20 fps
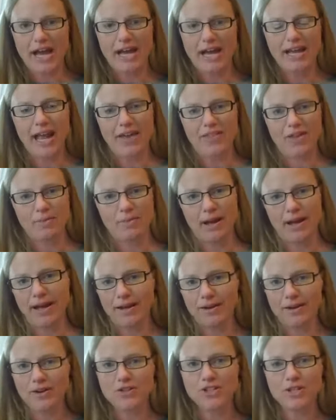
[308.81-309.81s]
I gather my
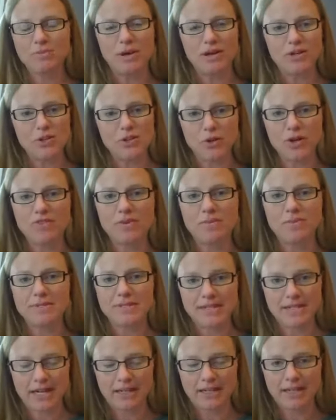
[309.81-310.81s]
energy, my joy from
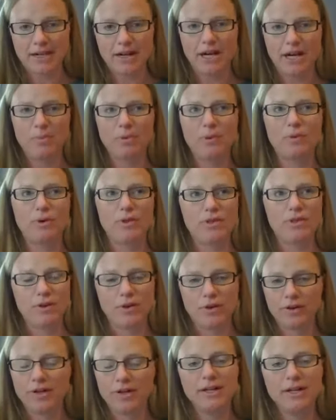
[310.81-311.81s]
sitting on the carpet with
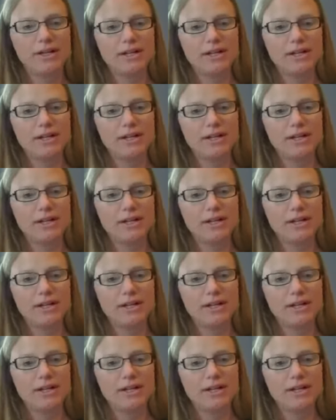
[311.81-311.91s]
your